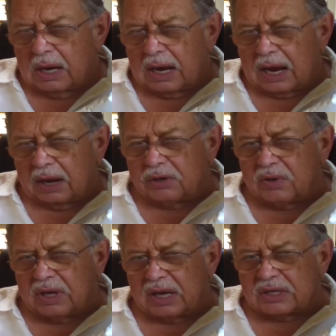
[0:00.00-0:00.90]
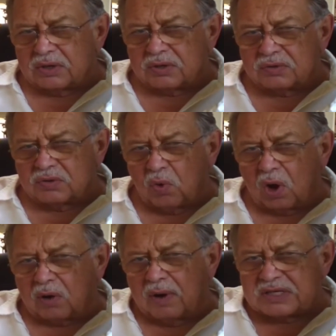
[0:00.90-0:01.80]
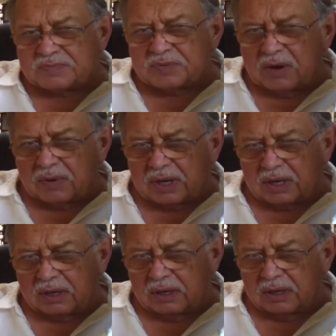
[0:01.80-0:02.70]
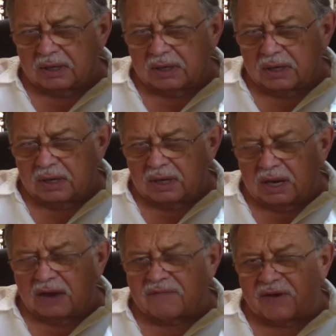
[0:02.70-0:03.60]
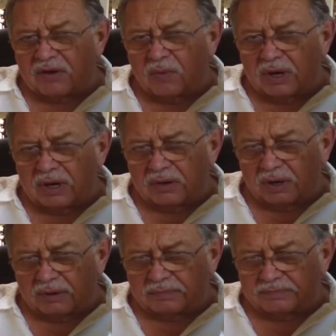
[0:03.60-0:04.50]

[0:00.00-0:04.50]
How did you get it to walk around and spray with it? I found a way to do it.